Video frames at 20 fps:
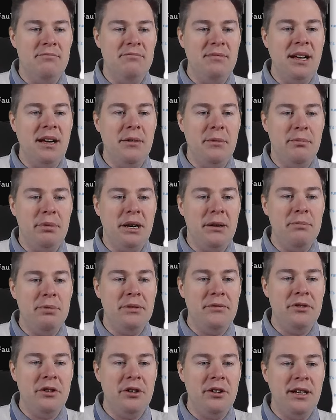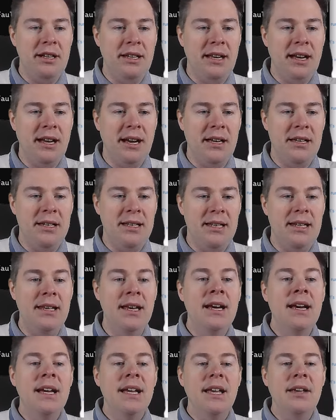I prefer ID.
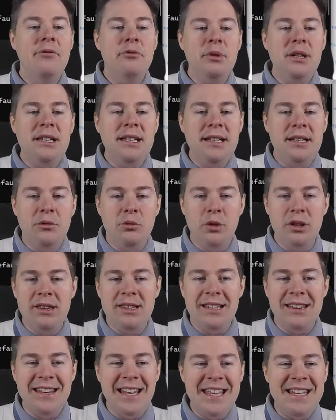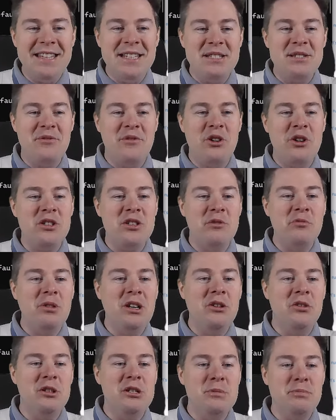If we didn't want the latest version, we
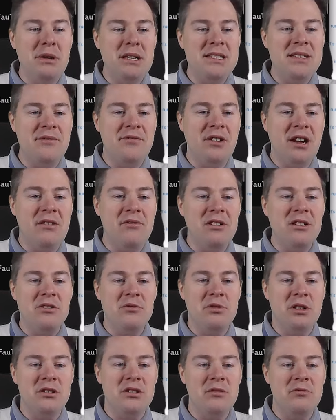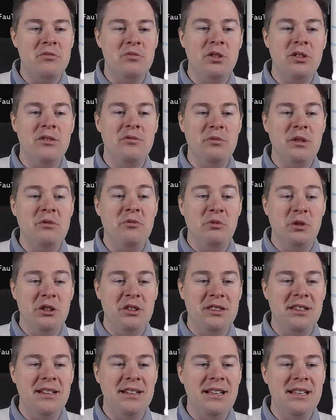could specify which version we want. We
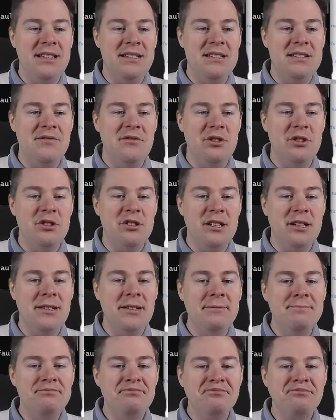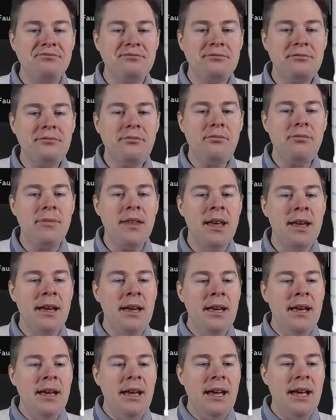want the latest version.
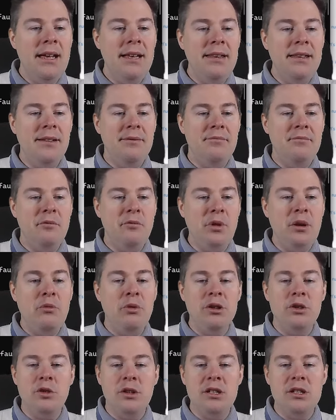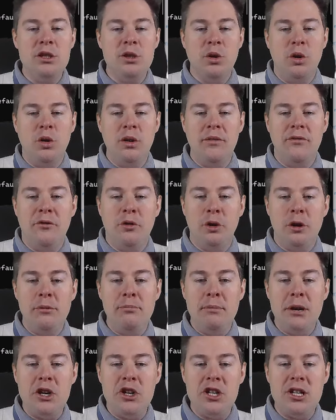And we want to install for
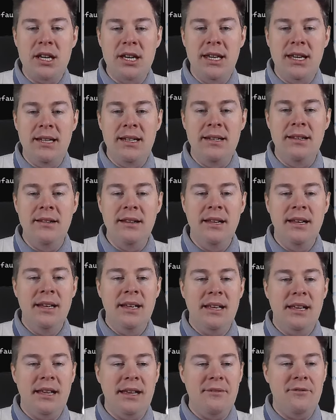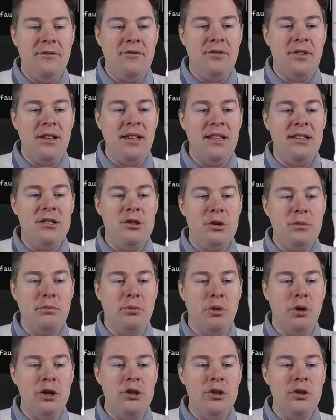machine. If it's
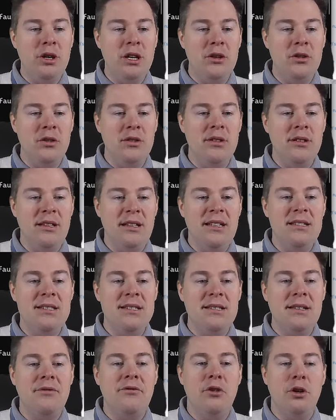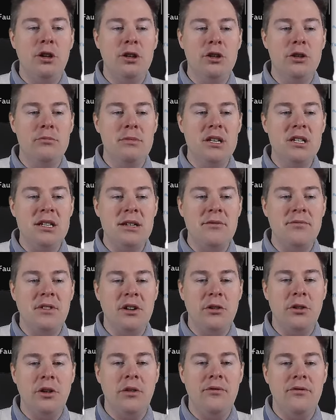support, it's default to machine
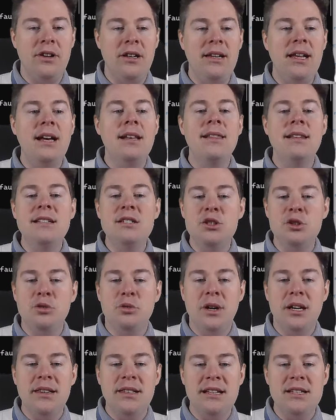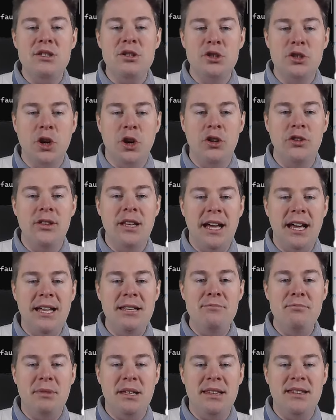very often, unless you run as
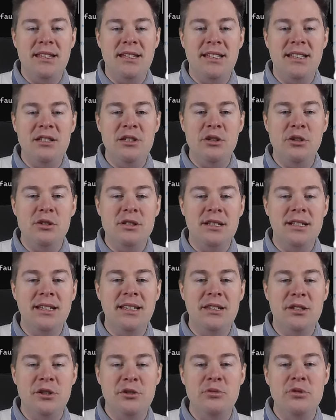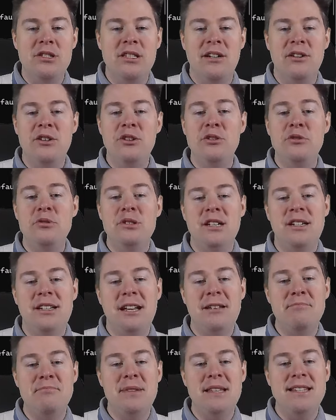non-admin, then it usually user. And user,
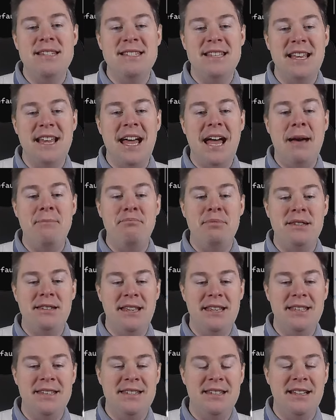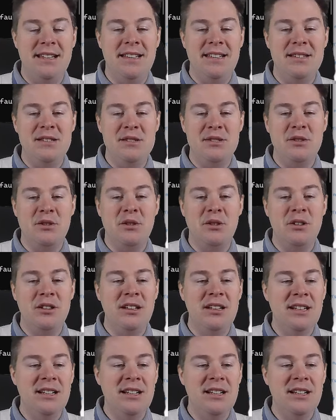that means app data install.